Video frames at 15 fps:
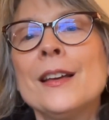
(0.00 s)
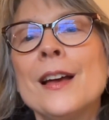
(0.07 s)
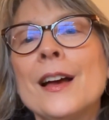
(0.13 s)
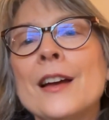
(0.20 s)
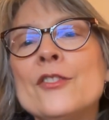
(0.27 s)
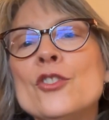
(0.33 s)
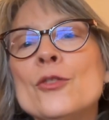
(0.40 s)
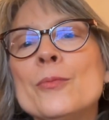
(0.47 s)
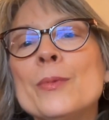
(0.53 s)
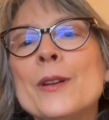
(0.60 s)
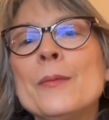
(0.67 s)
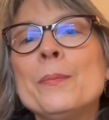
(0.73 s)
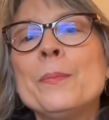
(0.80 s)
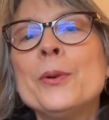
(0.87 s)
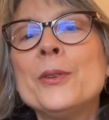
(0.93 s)
I should
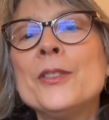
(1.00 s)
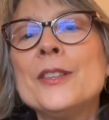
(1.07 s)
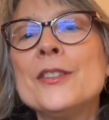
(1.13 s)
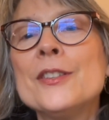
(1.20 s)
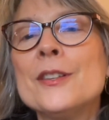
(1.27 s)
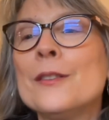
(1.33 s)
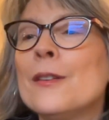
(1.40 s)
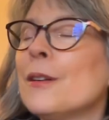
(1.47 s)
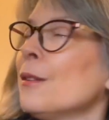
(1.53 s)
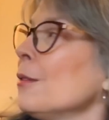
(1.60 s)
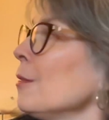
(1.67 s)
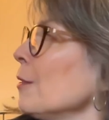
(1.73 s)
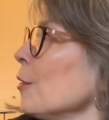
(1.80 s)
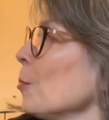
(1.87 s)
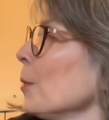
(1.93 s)
put this in
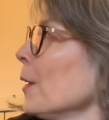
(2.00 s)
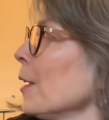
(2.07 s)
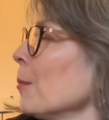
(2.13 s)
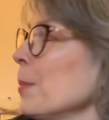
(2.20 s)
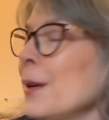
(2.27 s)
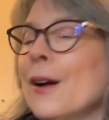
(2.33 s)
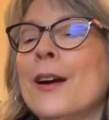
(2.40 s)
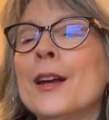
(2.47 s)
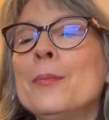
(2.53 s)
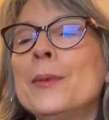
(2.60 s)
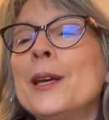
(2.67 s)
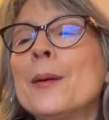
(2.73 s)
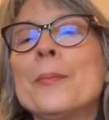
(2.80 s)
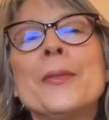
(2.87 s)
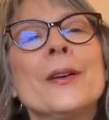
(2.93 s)
the plant behind
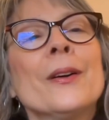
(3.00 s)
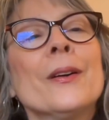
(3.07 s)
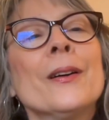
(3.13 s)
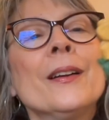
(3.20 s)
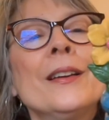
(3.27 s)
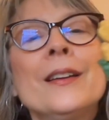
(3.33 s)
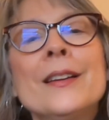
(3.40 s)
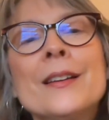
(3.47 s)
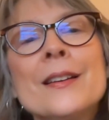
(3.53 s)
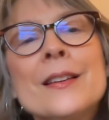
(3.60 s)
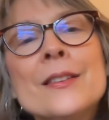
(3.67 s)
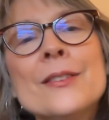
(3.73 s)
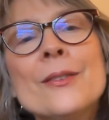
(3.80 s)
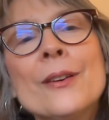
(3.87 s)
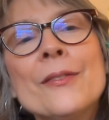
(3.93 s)
me up there.
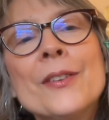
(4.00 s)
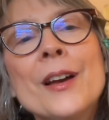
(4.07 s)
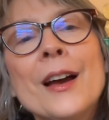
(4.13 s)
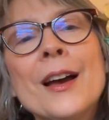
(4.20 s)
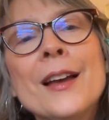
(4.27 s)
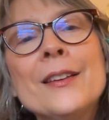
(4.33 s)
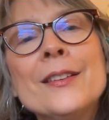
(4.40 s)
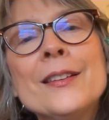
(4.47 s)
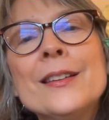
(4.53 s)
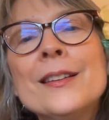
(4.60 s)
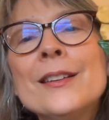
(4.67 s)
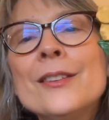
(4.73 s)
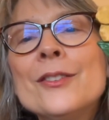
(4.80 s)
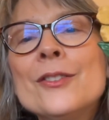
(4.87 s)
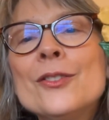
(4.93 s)
So I've got
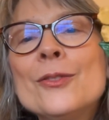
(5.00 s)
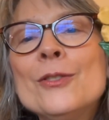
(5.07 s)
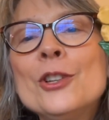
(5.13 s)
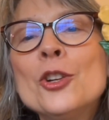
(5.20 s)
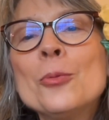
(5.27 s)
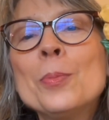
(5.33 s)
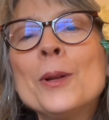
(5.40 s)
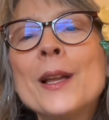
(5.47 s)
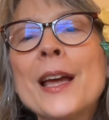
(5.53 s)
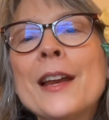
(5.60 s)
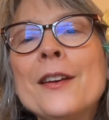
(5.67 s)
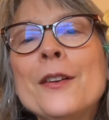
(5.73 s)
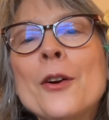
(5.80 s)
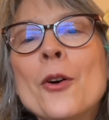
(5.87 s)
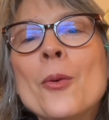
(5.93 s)
two little
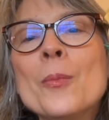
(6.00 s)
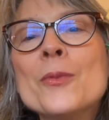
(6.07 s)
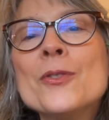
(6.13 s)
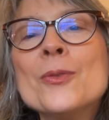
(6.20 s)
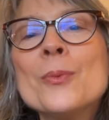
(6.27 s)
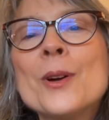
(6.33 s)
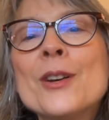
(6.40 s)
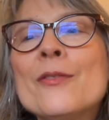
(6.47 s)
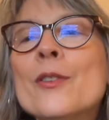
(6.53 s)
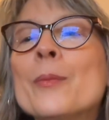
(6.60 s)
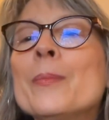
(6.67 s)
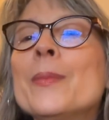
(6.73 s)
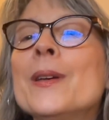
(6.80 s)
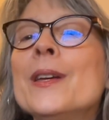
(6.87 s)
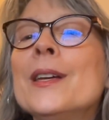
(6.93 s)
plant gnomes. One of
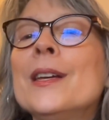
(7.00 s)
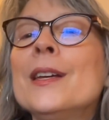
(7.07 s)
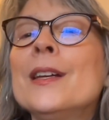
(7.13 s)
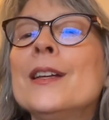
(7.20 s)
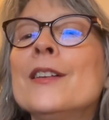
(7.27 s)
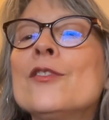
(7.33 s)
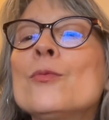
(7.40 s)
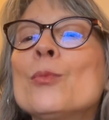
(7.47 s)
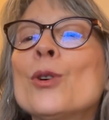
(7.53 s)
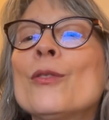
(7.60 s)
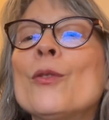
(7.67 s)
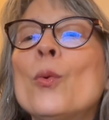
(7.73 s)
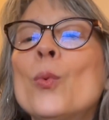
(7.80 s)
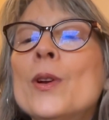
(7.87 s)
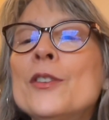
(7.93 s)
them is more
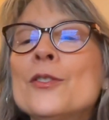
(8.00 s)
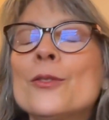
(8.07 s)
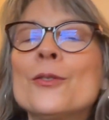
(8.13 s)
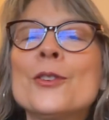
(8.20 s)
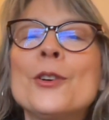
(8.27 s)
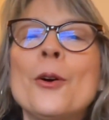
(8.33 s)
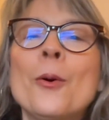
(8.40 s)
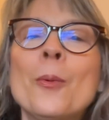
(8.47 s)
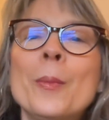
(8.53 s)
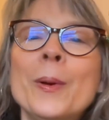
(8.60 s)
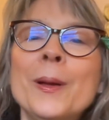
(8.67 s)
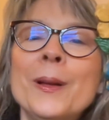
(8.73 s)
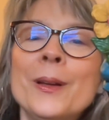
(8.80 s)
of a wizard gnome